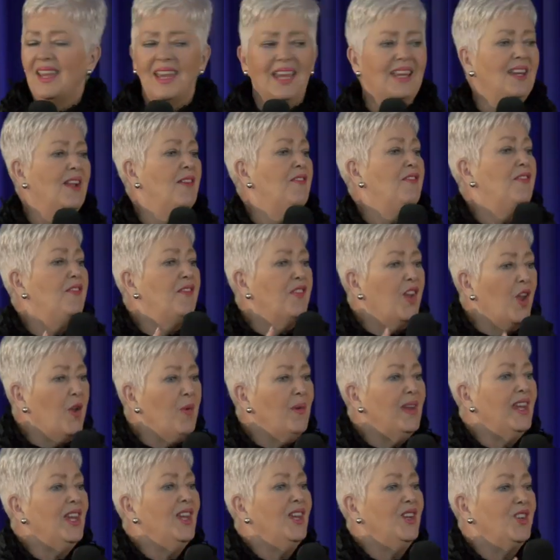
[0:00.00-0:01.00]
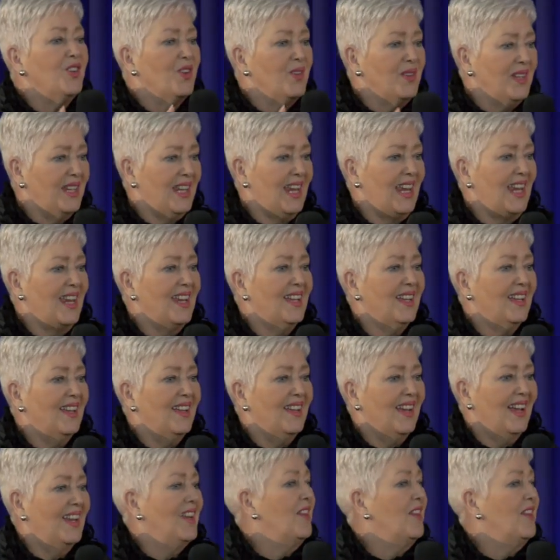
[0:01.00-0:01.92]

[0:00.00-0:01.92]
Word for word: in a very unique